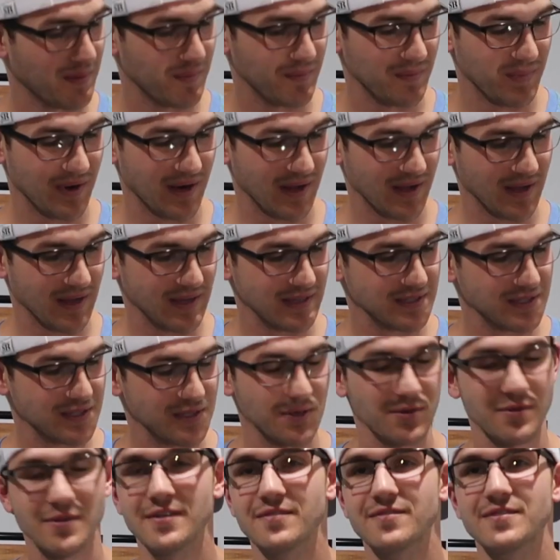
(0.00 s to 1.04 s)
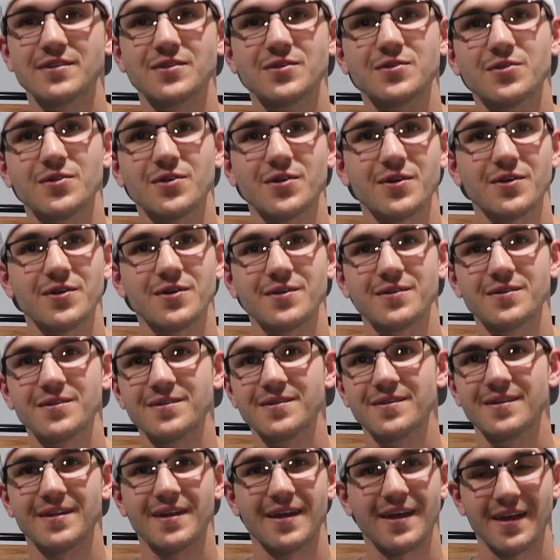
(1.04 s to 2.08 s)
But I guess you live and you learn,
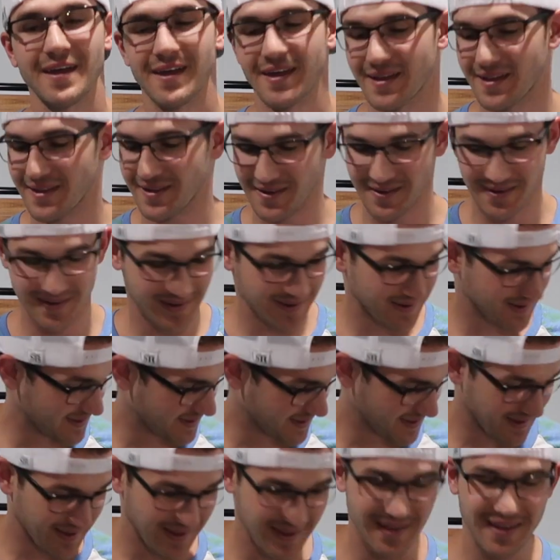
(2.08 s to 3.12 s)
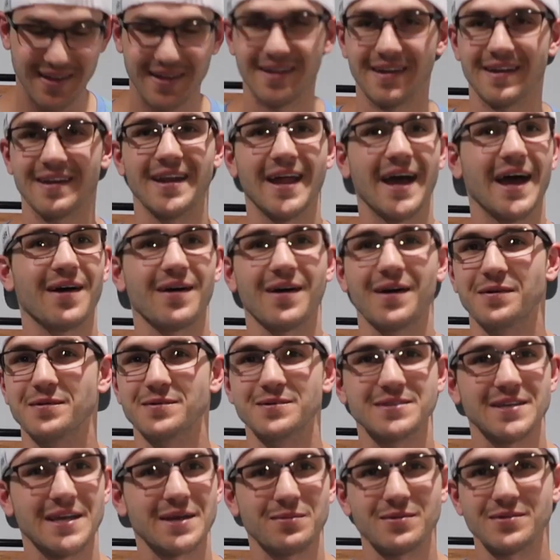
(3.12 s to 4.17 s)
and now I
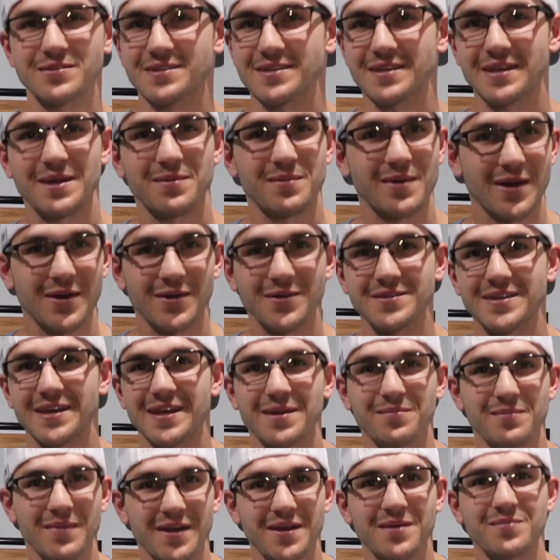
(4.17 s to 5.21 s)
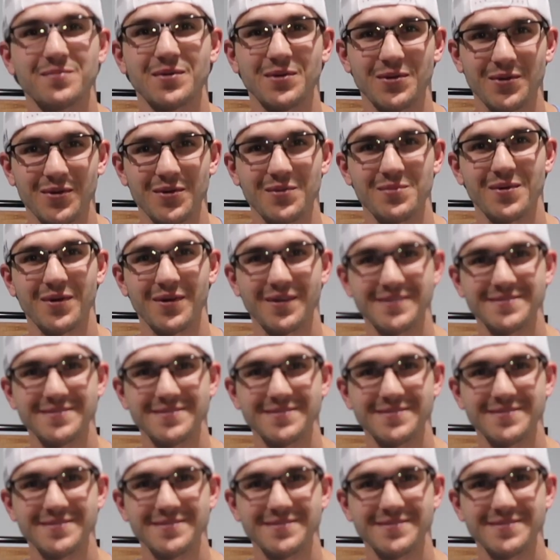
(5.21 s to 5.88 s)
was able to get better at taking my computer apart.